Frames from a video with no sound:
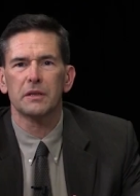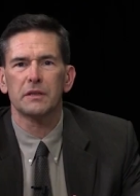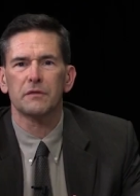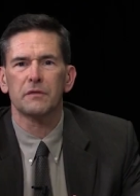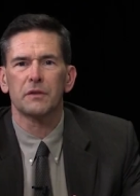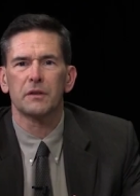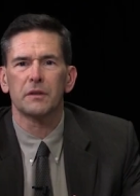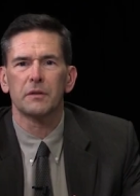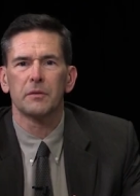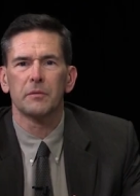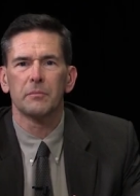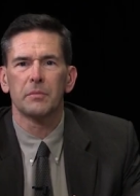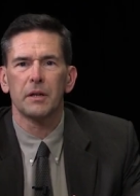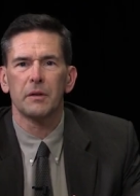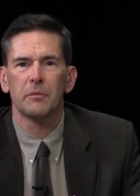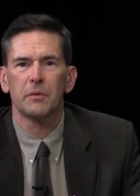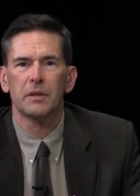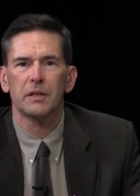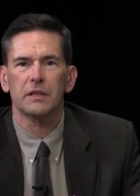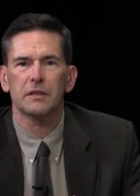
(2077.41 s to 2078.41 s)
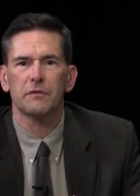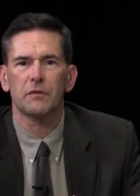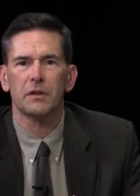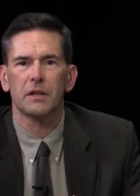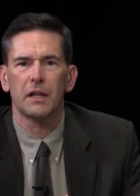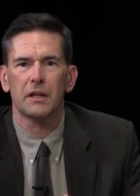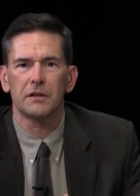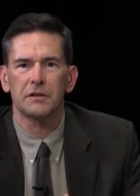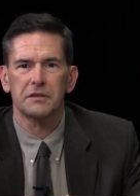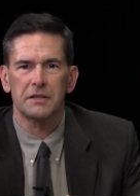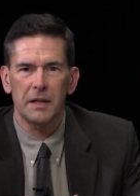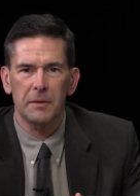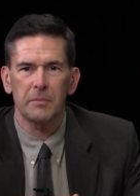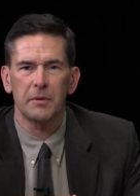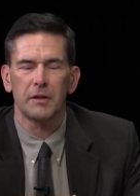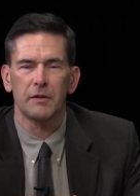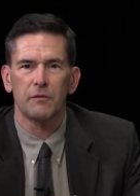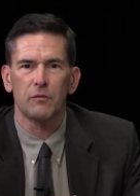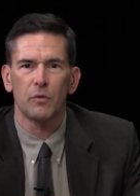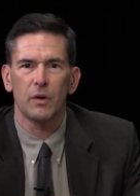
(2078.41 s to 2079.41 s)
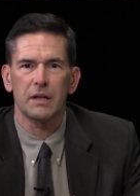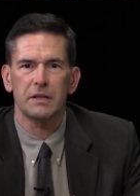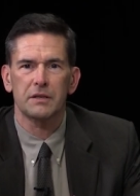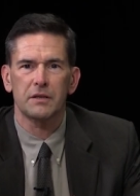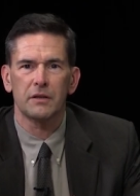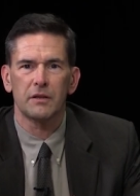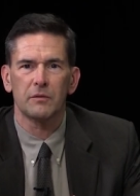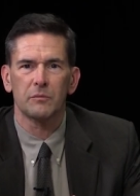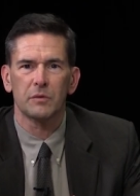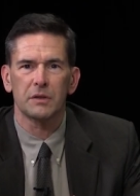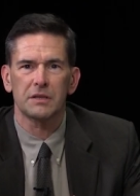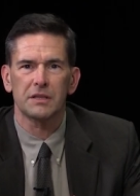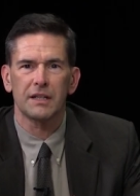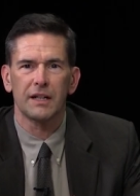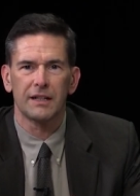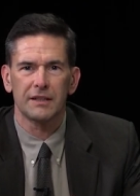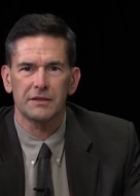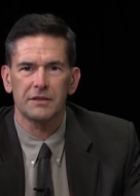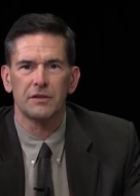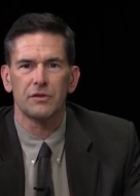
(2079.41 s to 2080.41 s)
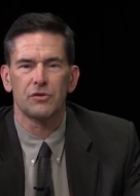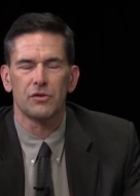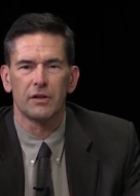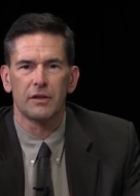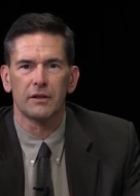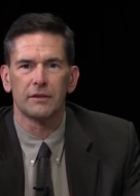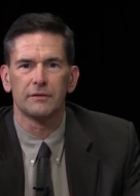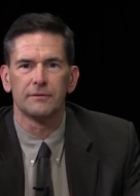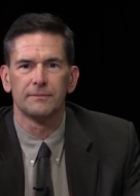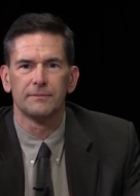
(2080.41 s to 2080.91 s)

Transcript: for being with us for another segment of Western Wisconsin Journal.